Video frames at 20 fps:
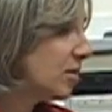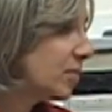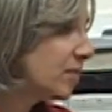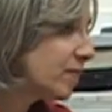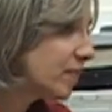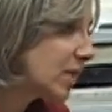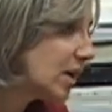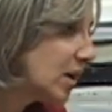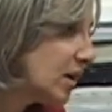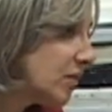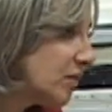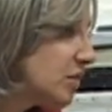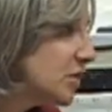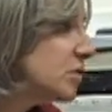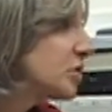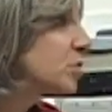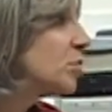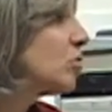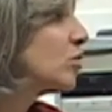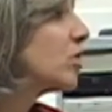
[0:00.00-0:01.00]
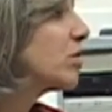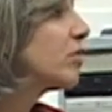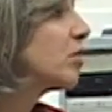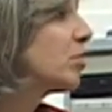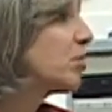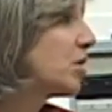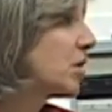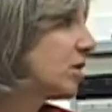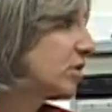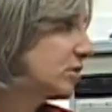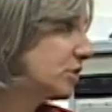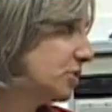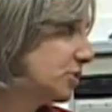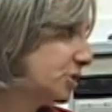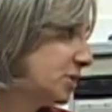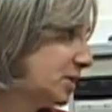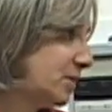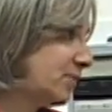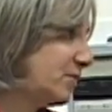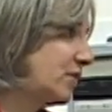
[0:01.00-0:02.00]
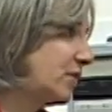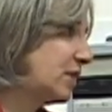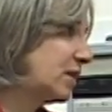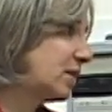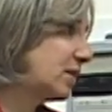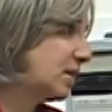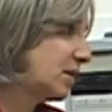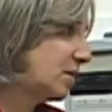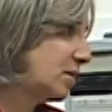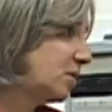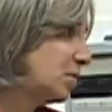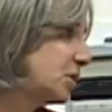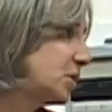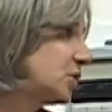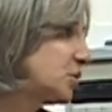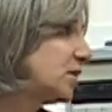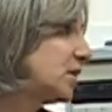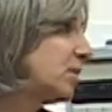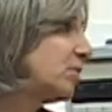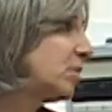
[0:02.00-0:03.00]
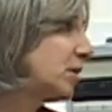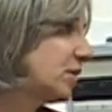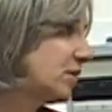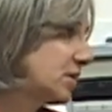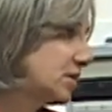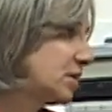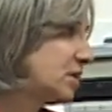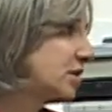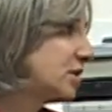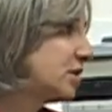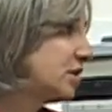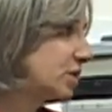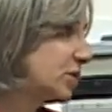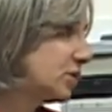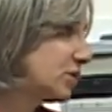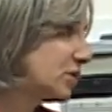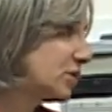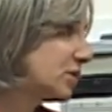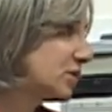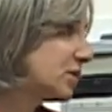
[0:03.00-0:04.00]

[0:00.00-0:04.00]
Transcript: if there's more of a partnership feeling between parents and teachers,